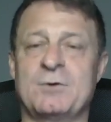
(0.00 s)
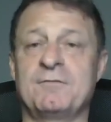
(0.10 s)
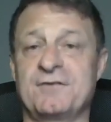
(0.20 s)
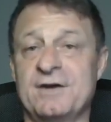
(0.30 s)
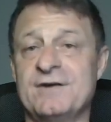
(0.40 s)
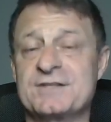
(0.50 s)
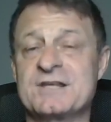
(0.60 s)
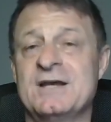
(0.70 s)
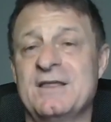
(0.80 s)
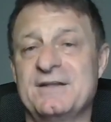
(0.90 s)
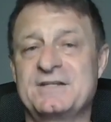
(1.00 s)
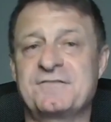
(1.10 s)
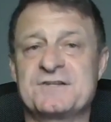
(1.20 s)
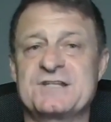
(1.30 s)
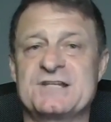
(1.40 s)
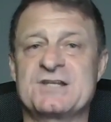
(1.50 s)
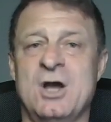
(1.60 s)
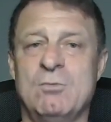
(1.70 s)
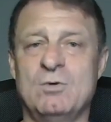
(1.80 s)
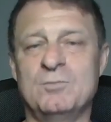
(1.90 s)
while for others the differences
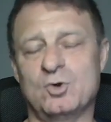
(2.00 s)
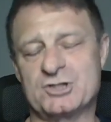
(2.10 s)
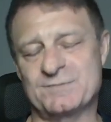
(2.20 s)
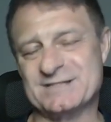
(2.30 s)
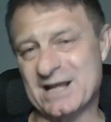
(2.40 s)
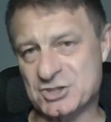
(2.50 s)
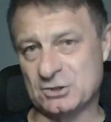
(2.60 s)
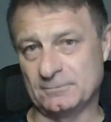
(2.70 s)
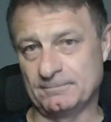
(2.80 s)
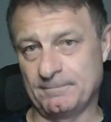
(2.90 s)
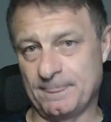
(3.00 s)
were more substantial.